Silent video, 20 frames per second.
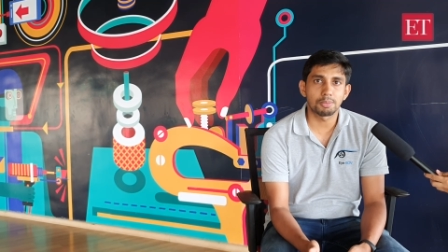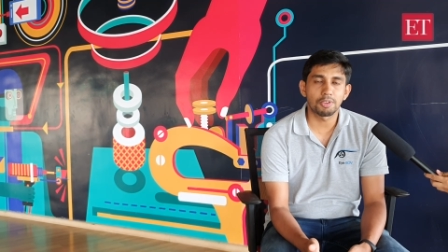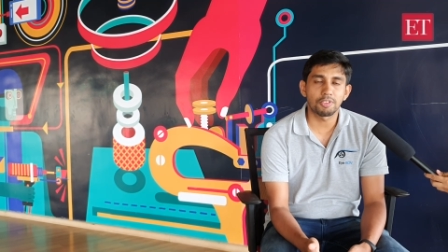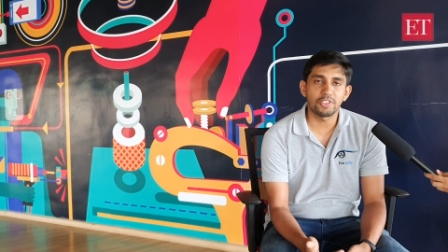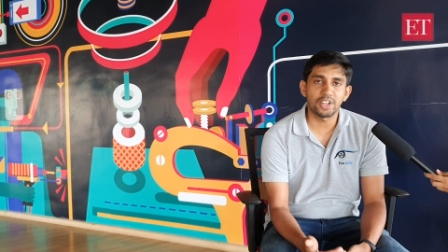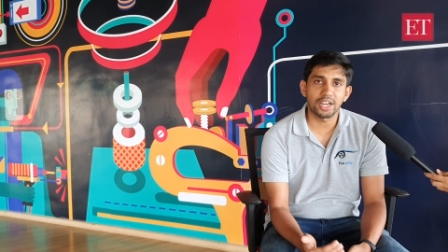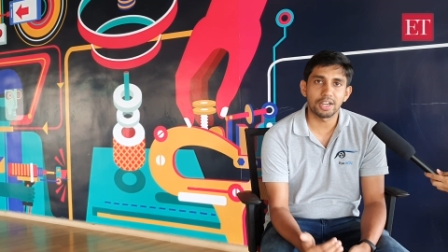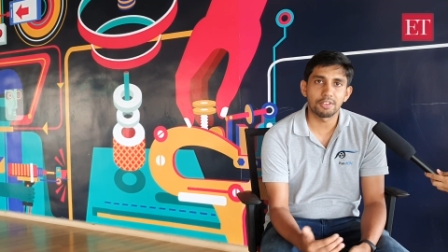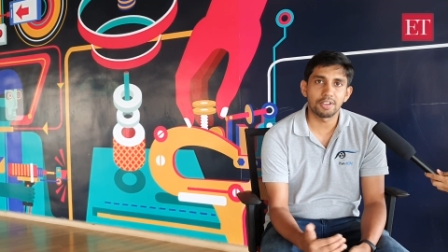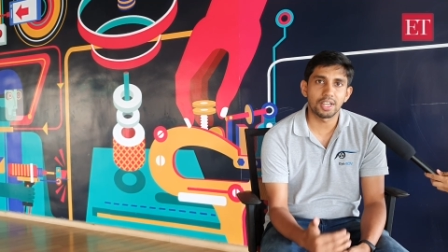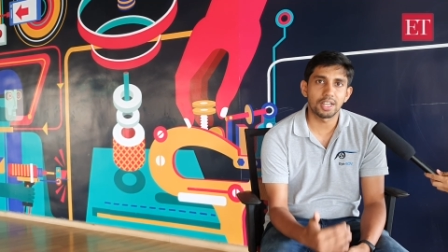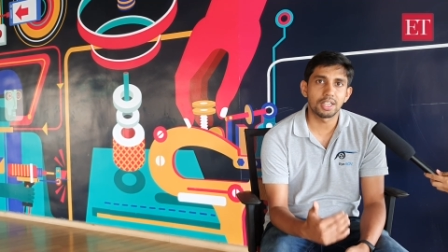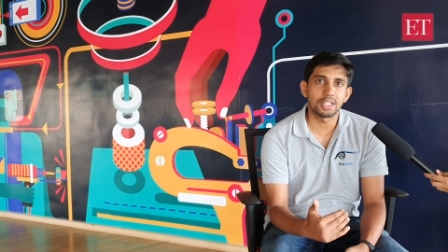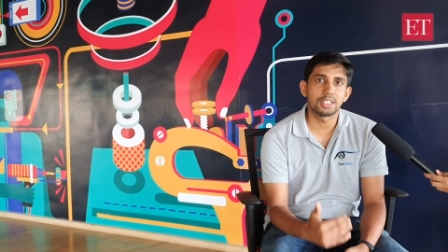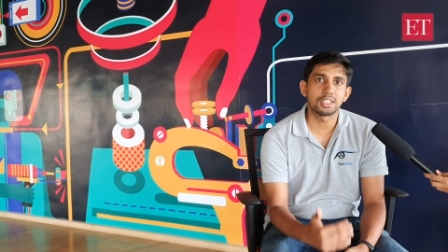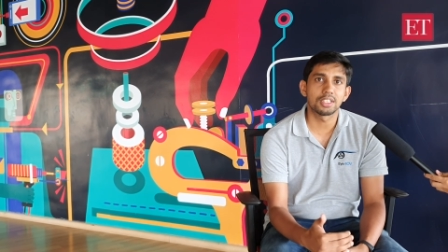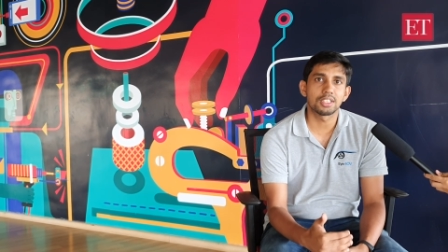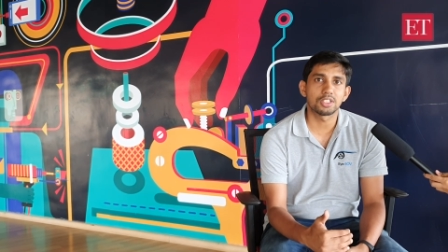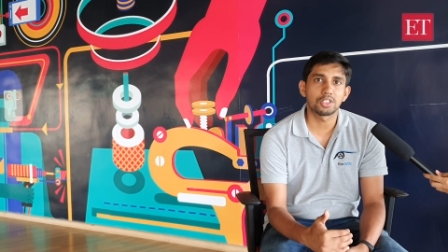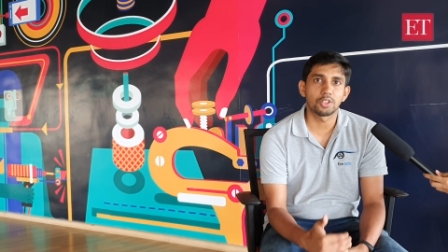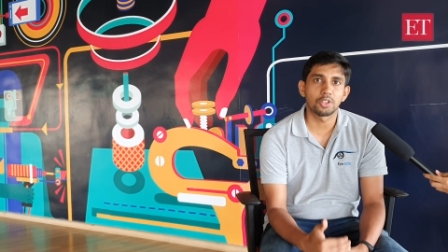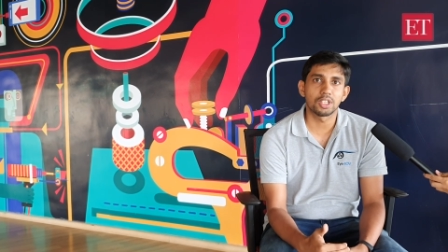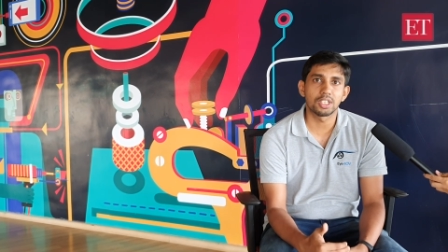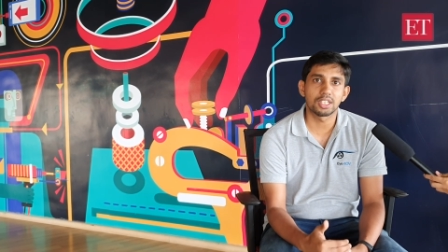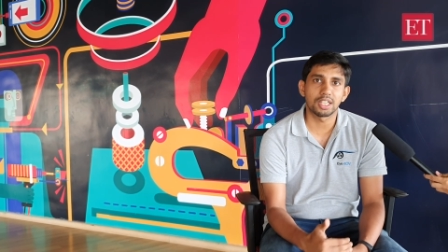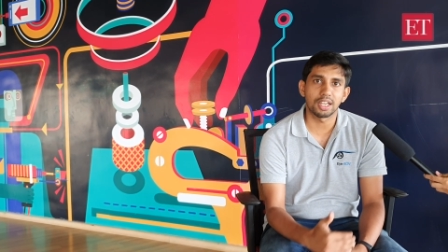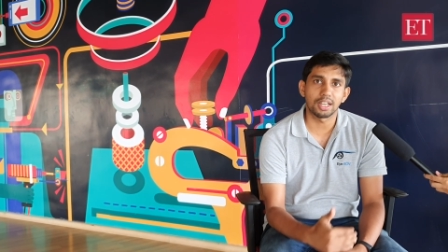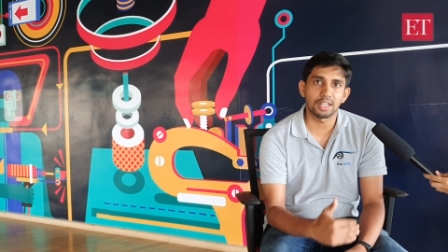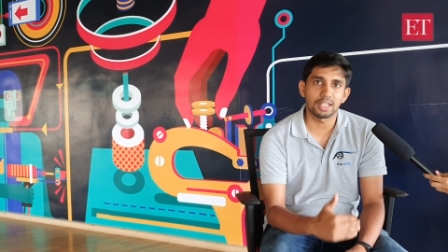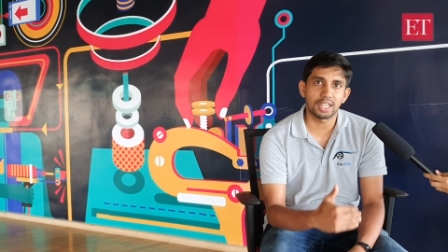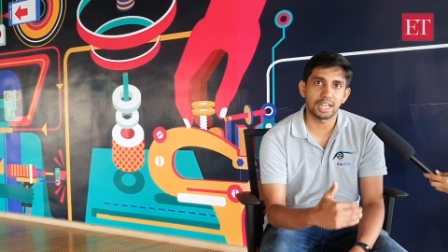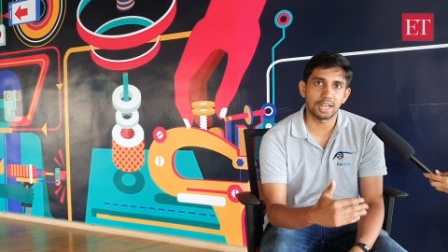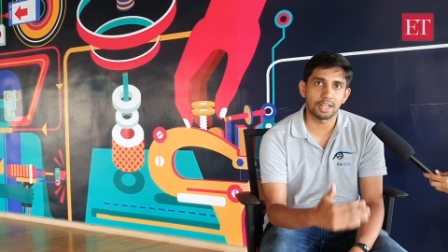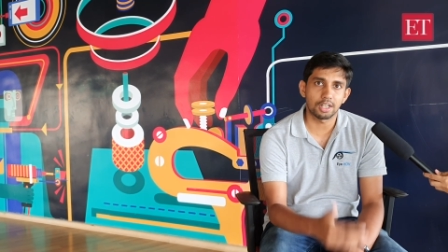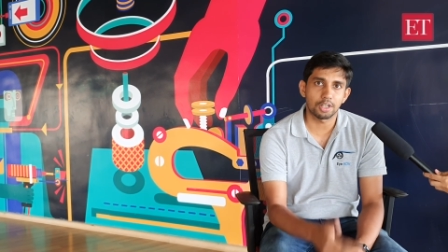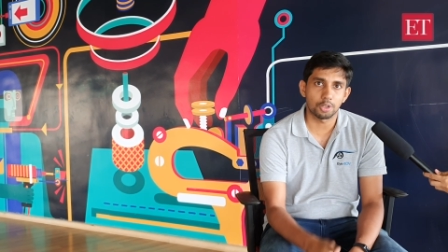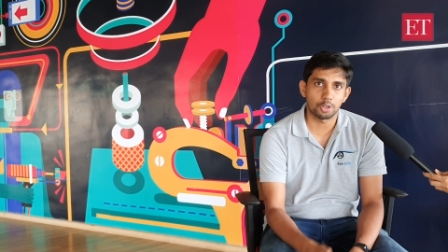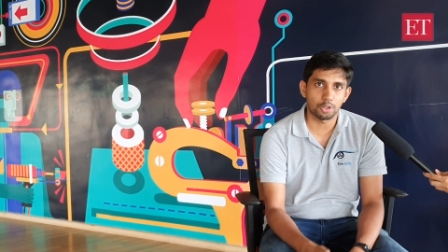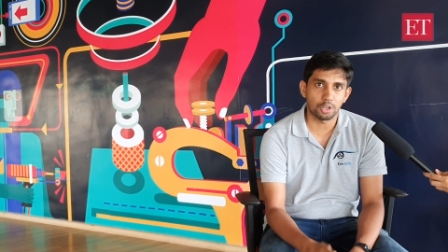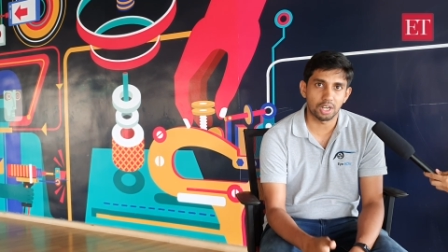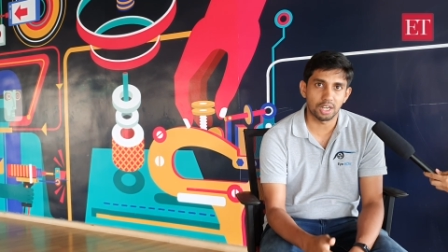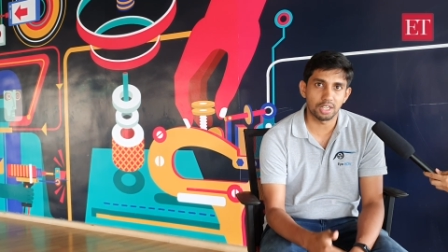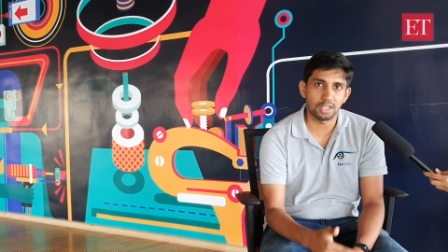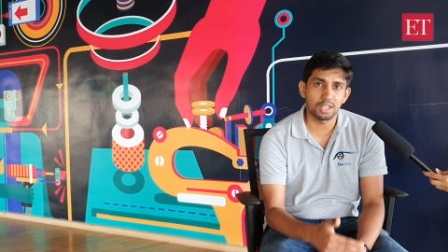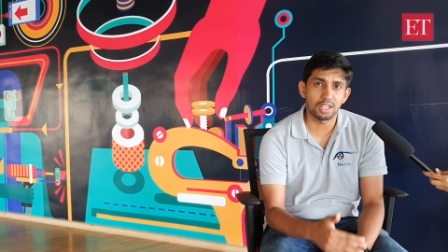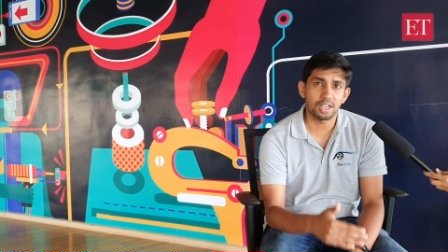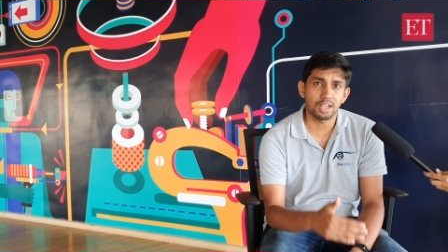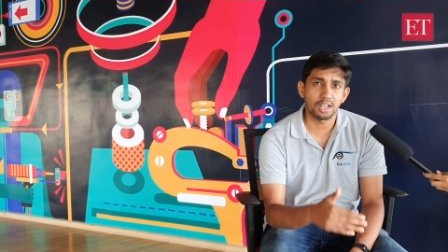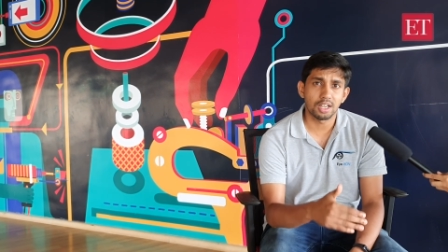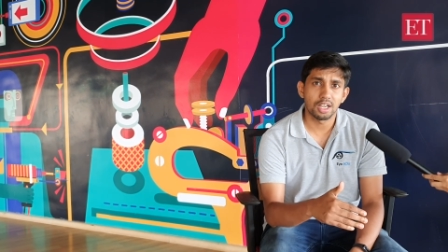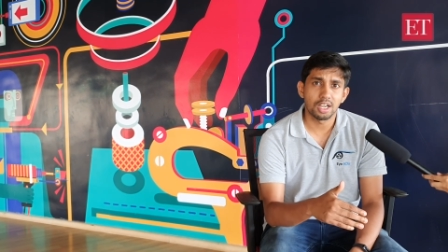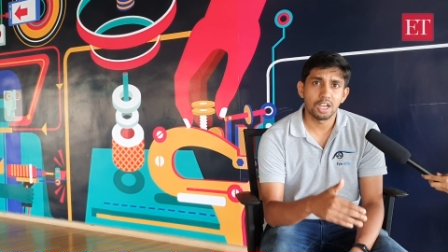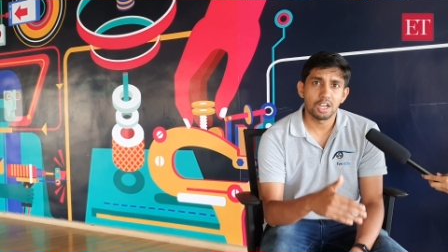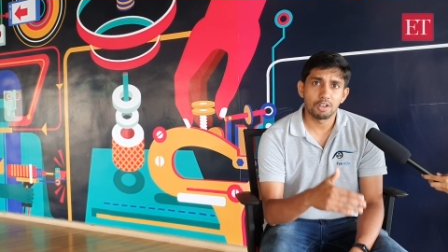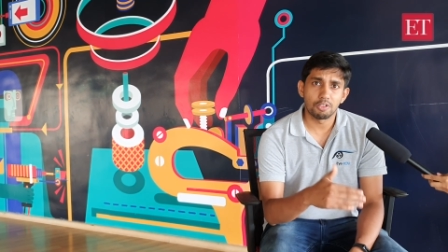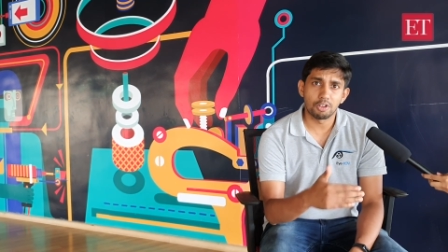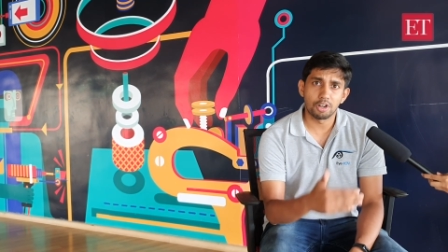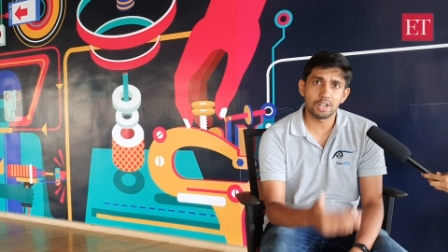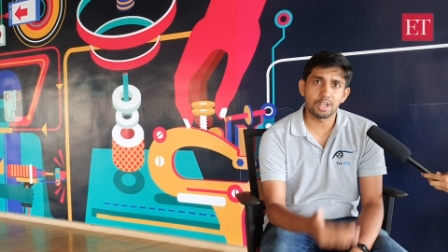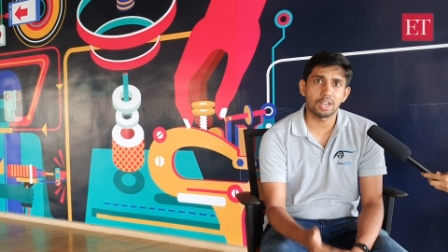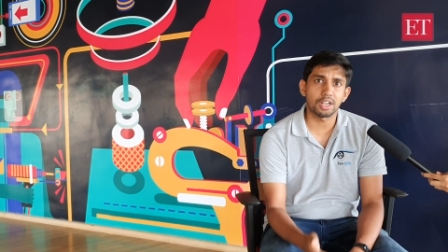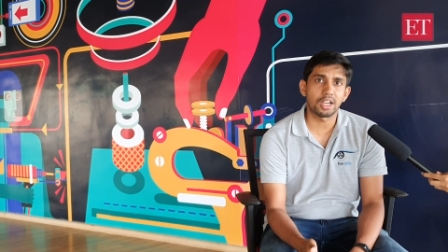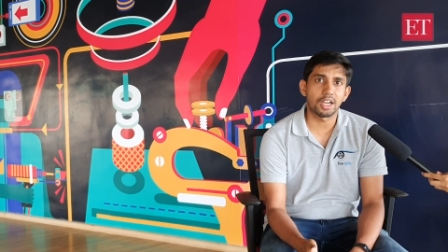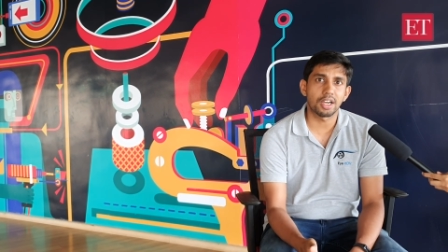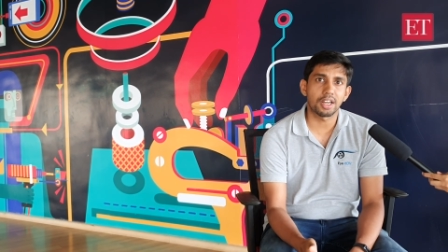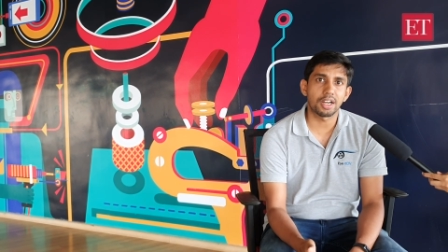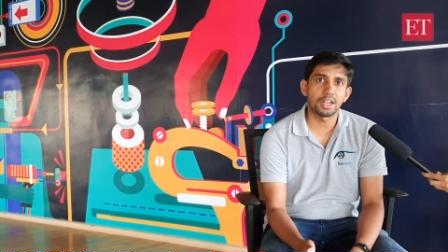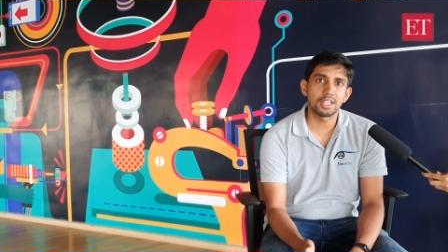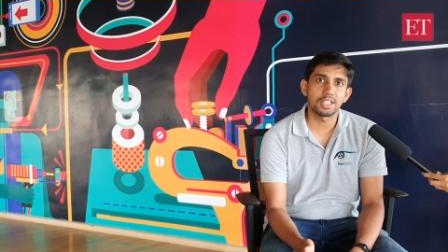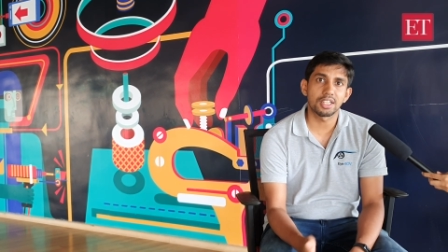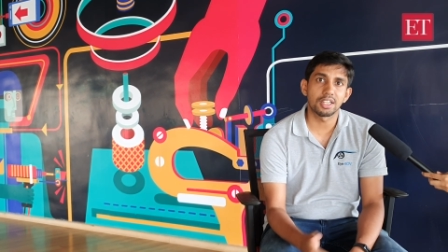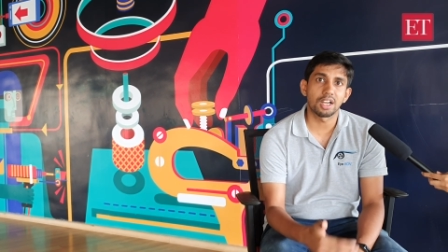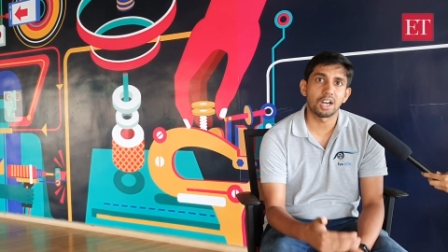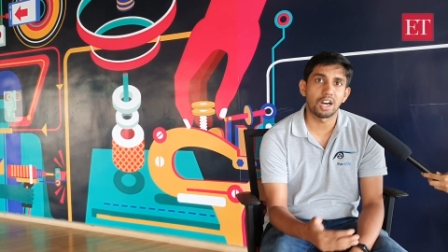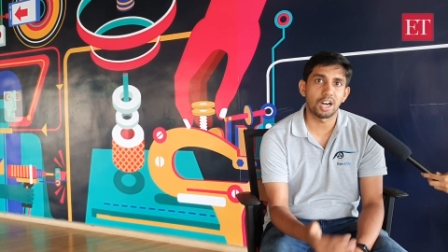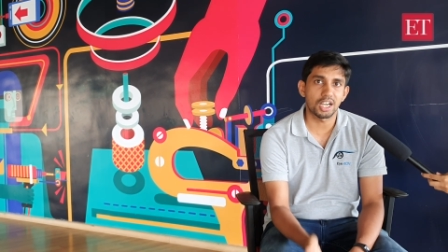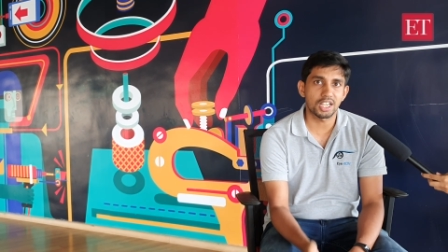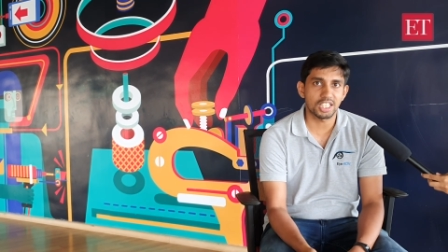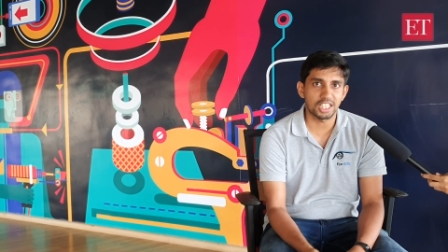of the advantages. So it can cater to higher water currents and harsh